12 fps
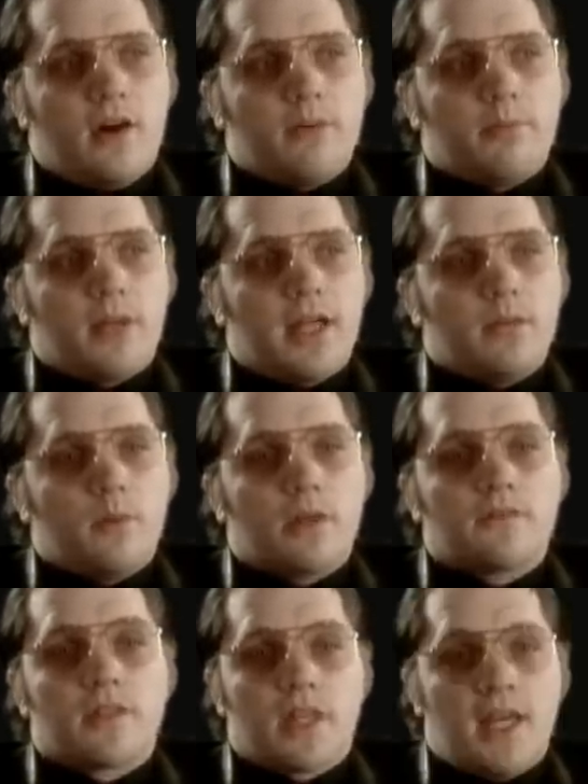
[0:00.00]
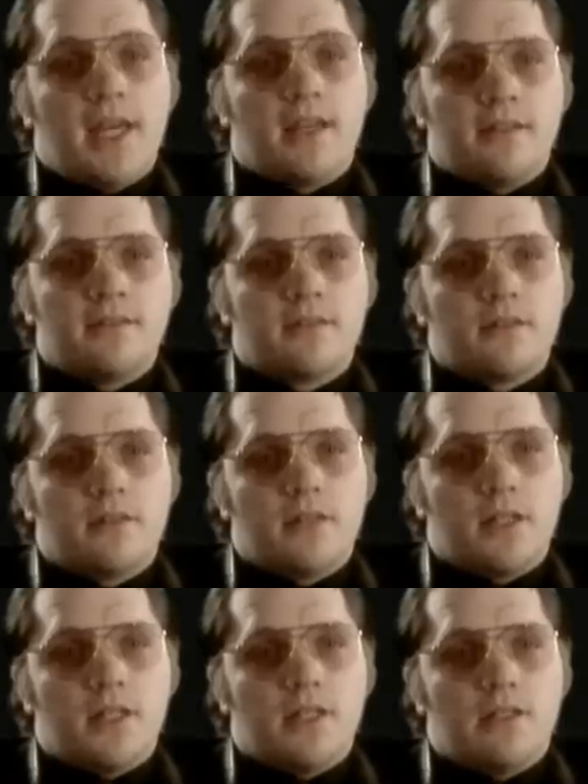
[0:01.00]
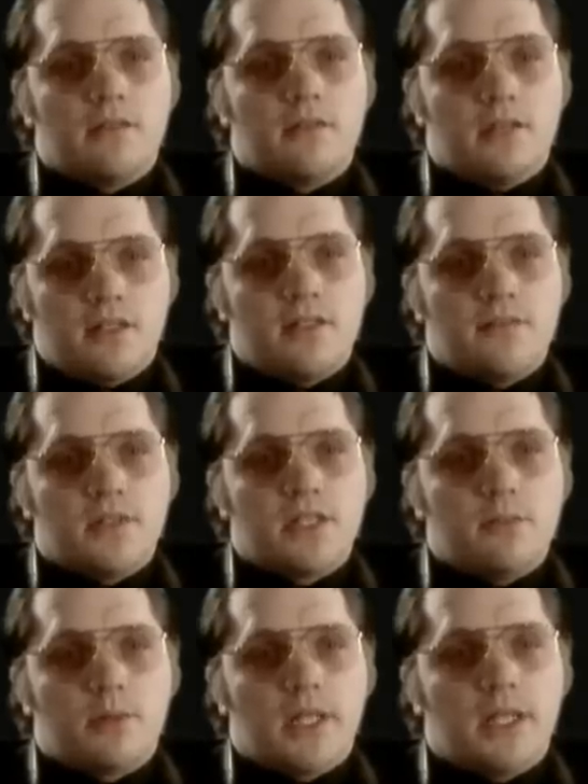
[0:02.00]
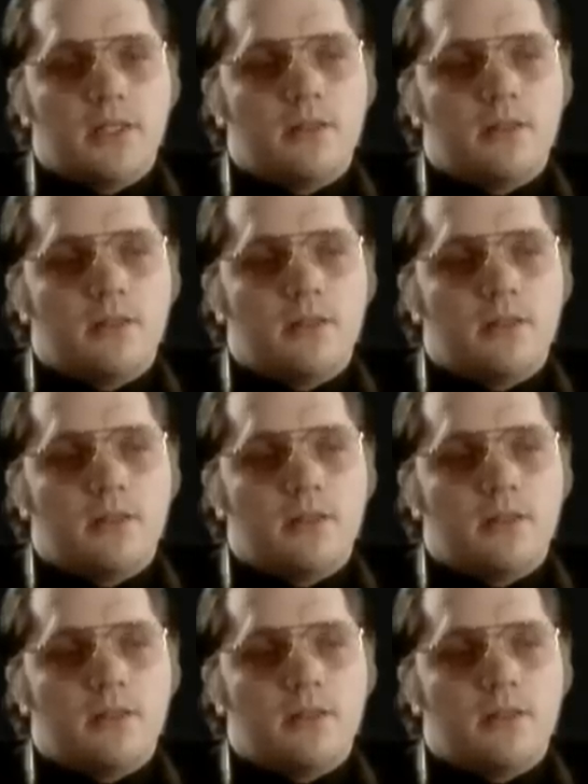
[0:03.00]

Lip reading: I played one of the kings in the nativity play.